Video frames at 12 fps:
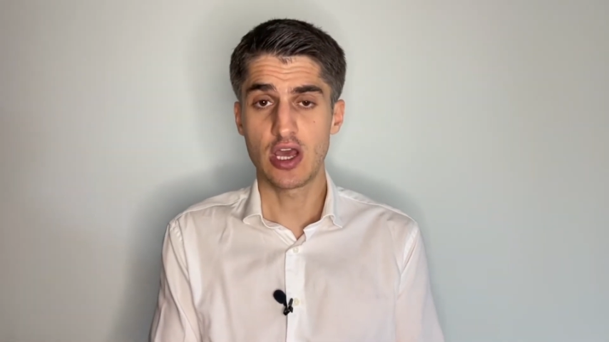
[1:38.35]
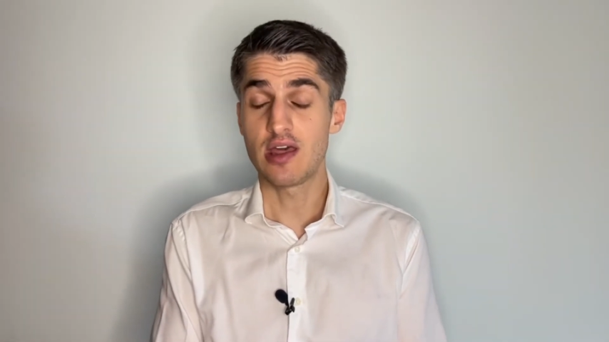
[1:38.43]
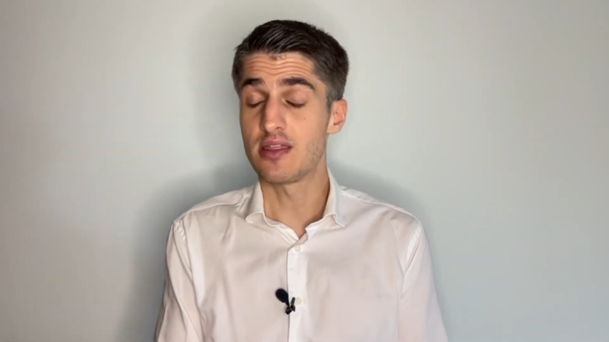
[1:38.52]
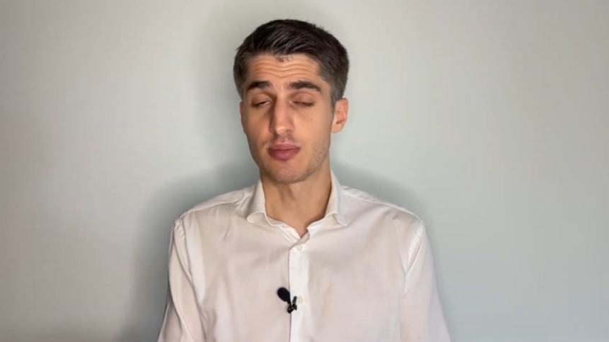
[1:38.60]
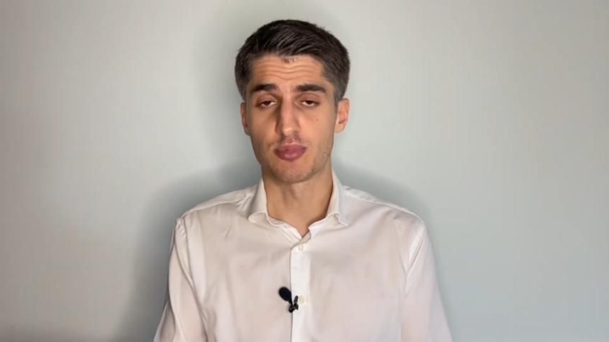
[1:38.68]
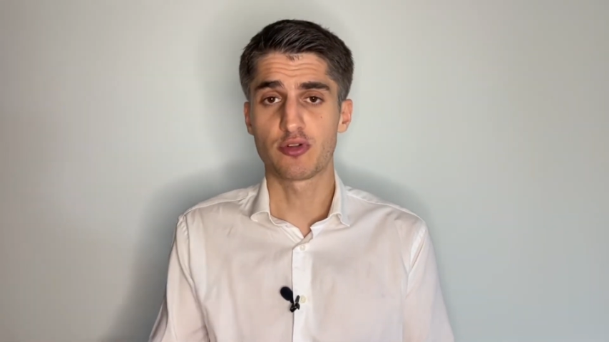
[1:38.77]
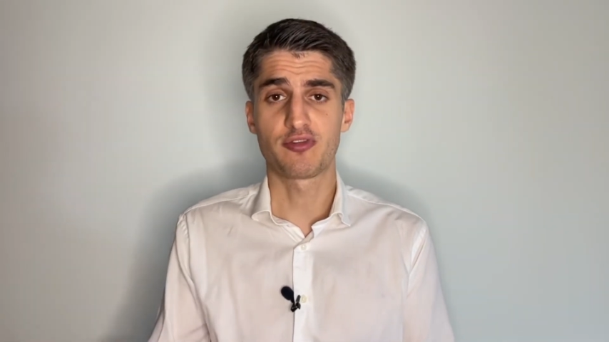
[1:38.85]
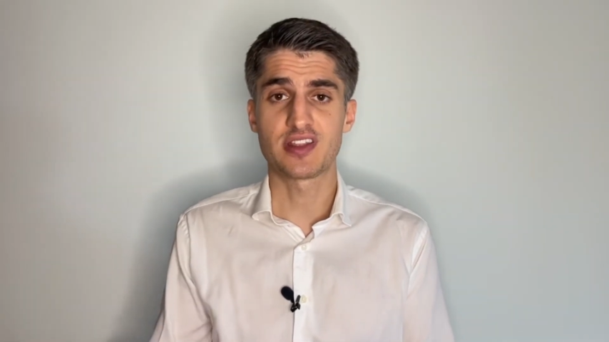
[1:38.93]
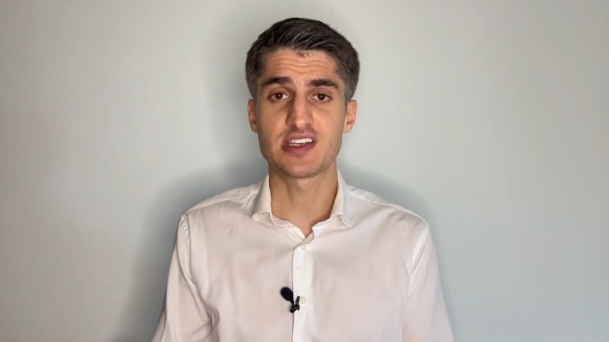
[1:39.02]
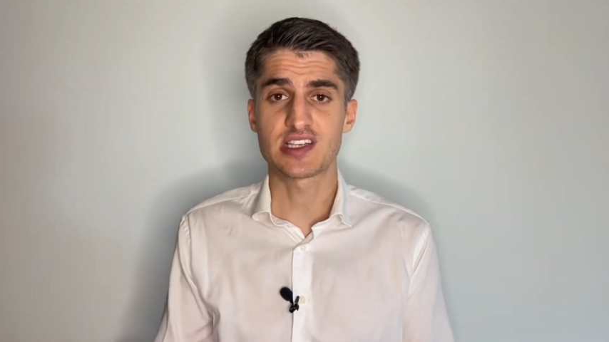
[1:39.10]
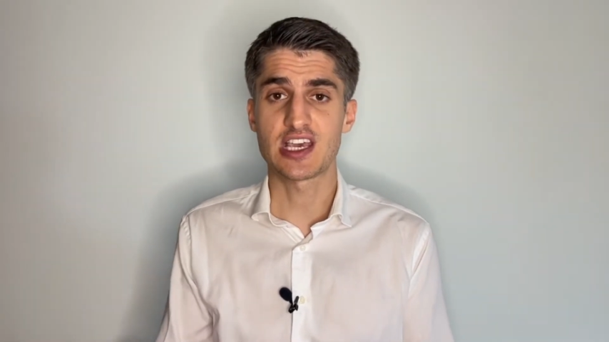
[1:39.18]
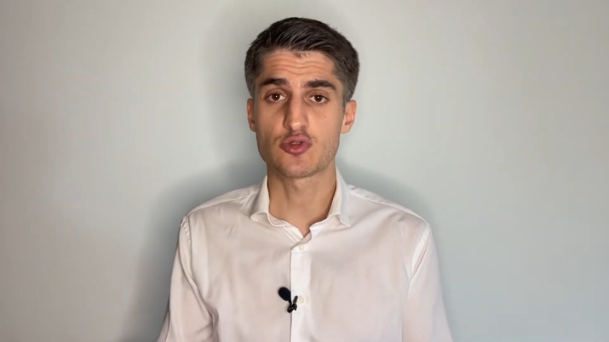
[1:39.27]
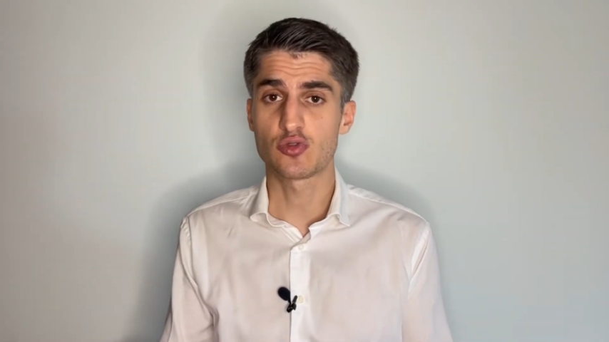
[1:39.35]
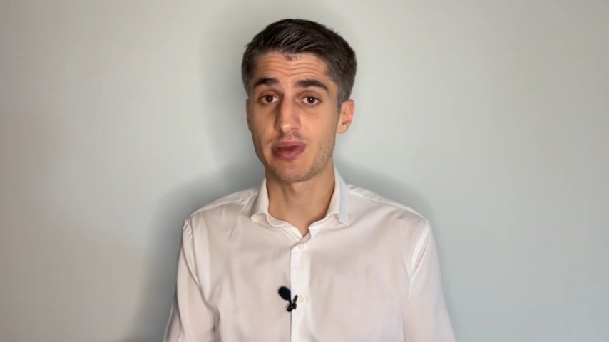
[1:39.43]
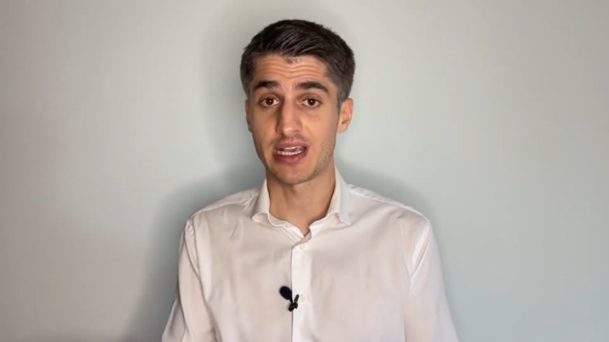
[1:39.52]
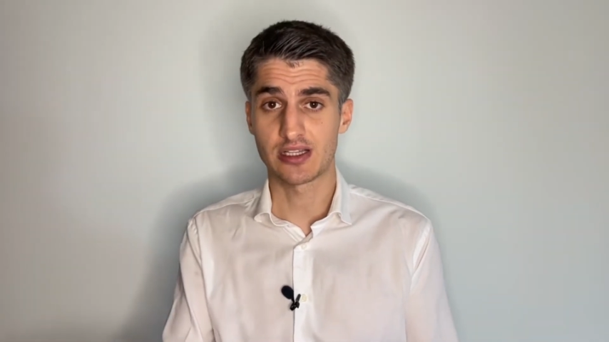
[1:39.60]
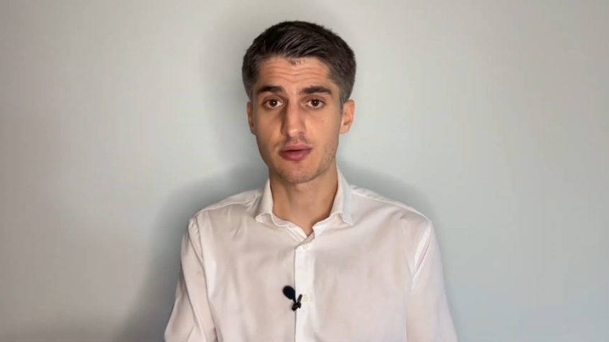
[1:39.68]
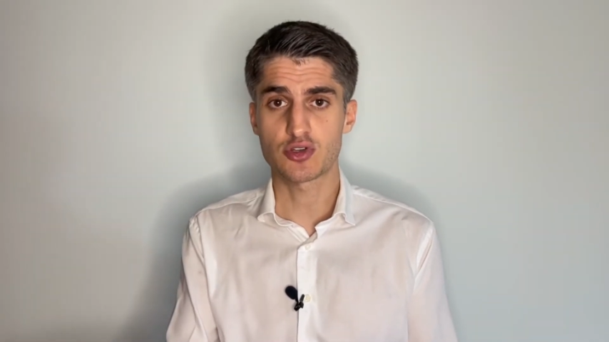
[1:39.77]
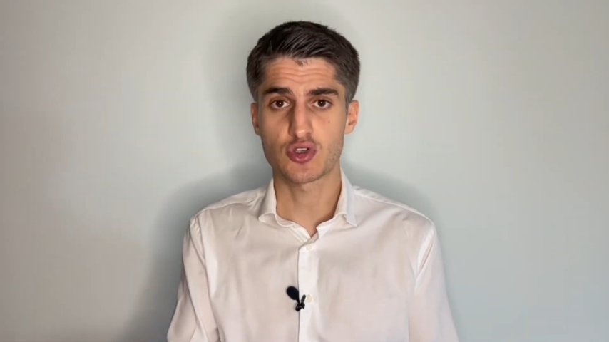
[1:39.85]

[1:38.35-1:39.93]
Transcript: the proof in this case will be a clearance